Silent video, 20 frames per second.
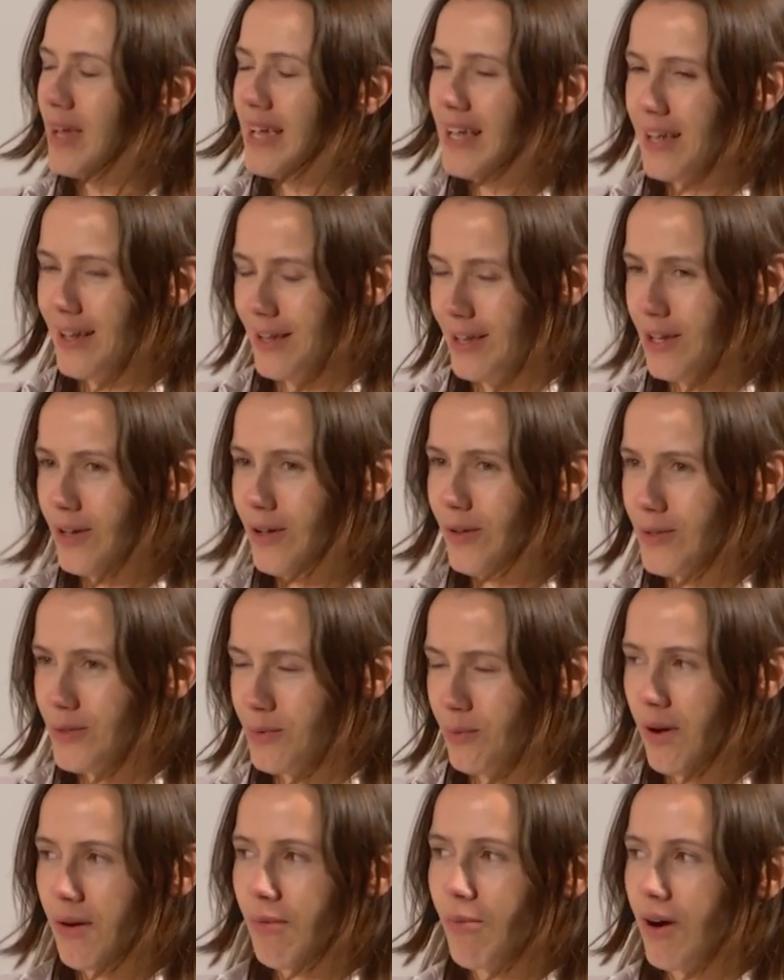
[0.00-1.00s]
we
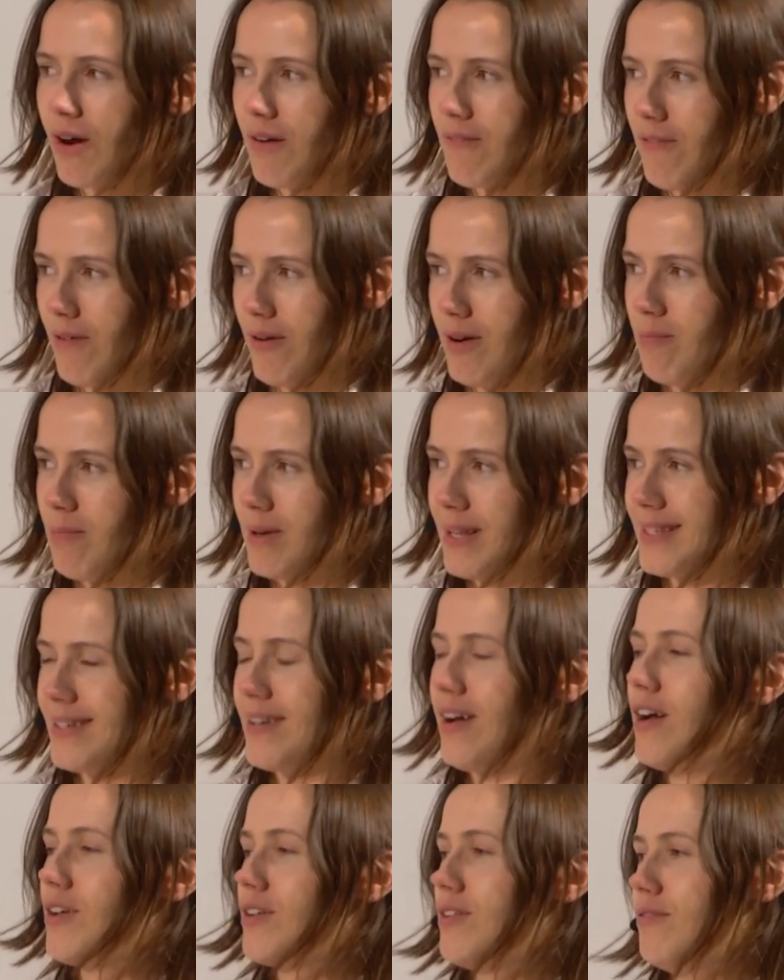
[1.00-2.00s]
use one word for it, but it's
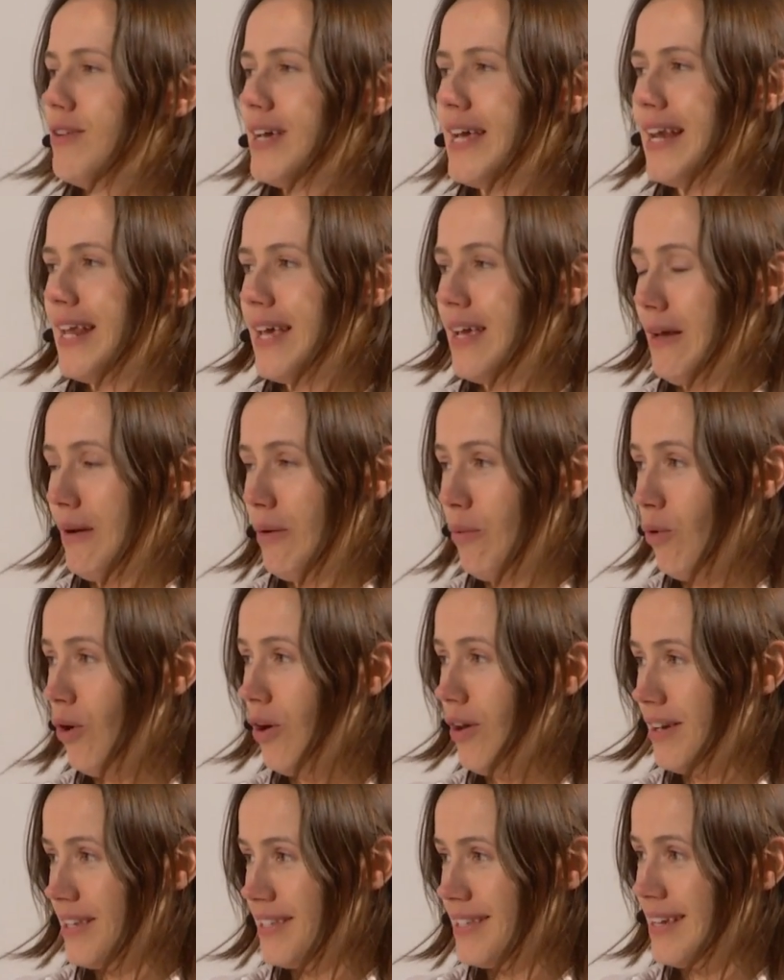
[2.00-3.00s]
not really
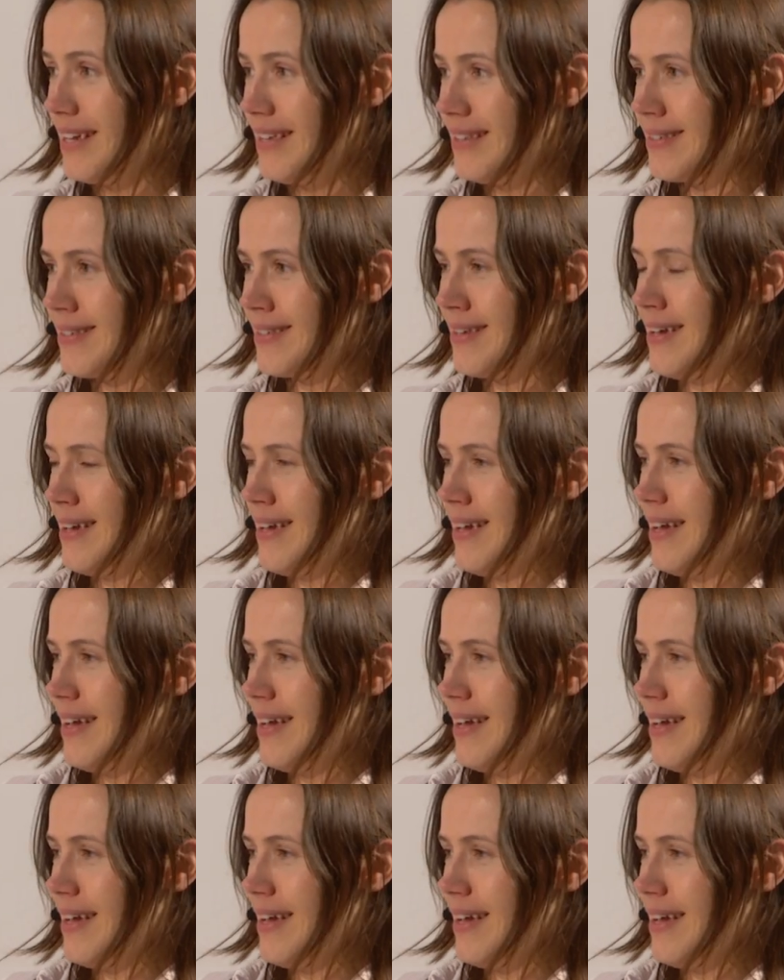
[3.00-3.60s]
one disease.